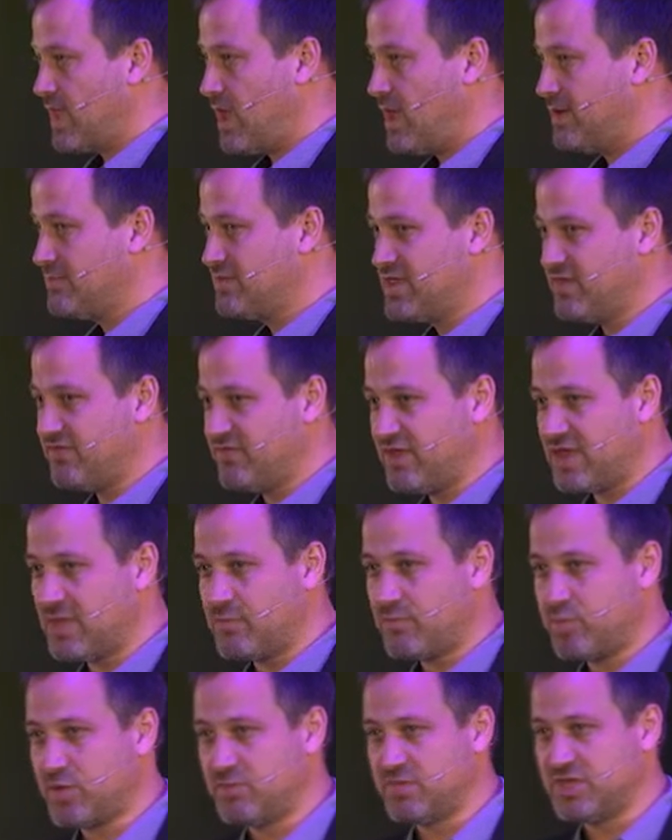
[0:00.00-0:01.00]
I'm giving
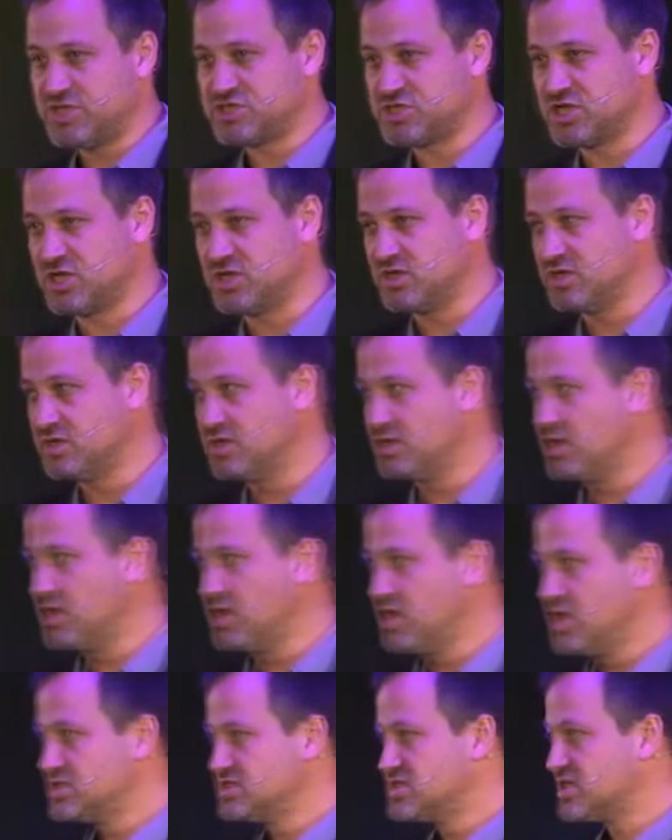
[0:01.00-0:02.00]
it permission
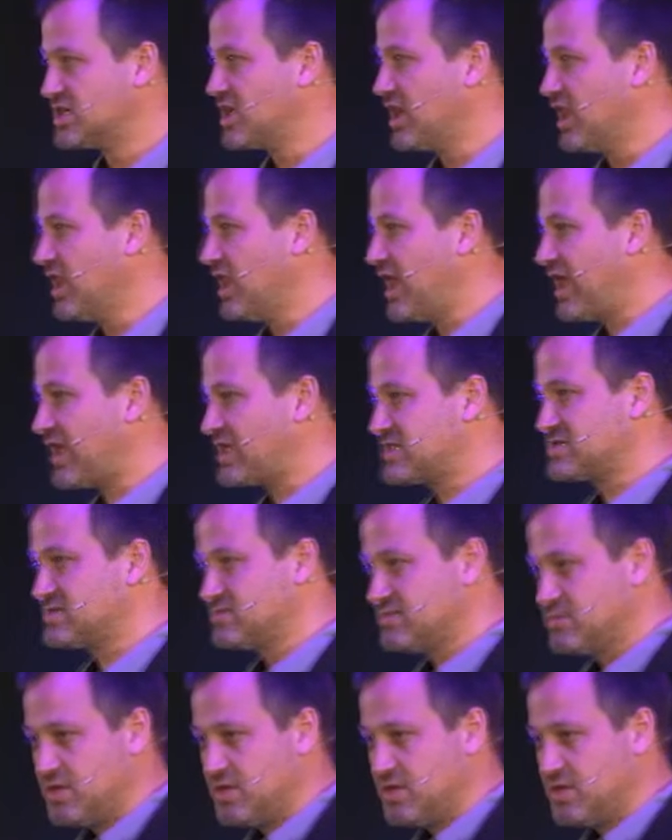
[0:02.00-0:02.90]
to collect